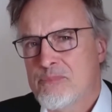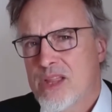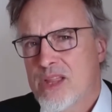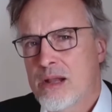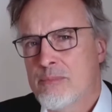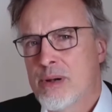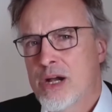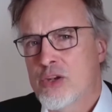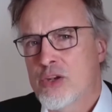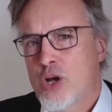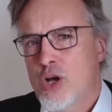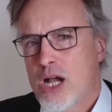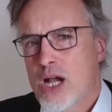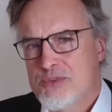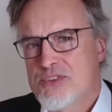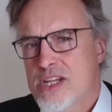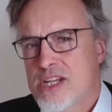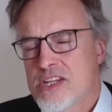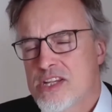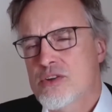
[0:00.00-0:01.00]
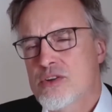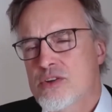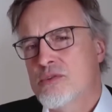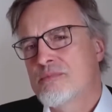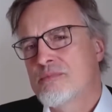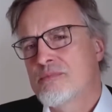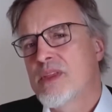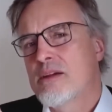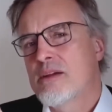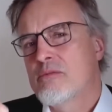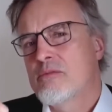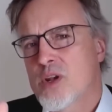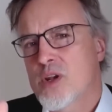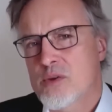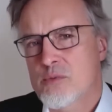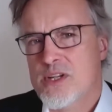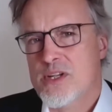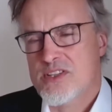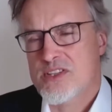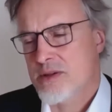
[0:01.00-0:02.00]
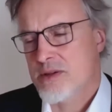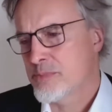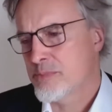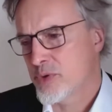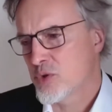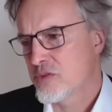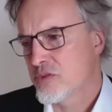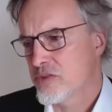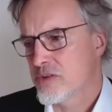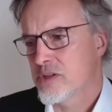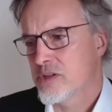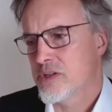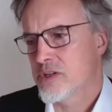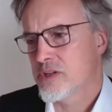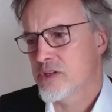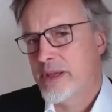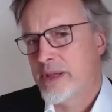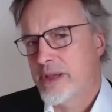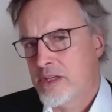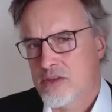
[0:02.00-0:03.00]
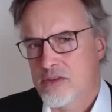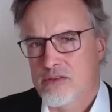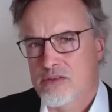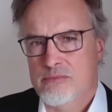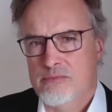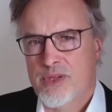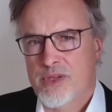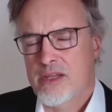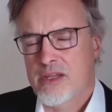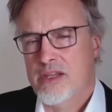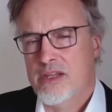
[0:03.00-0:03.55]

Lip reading: object. So what is a beautiful tomato?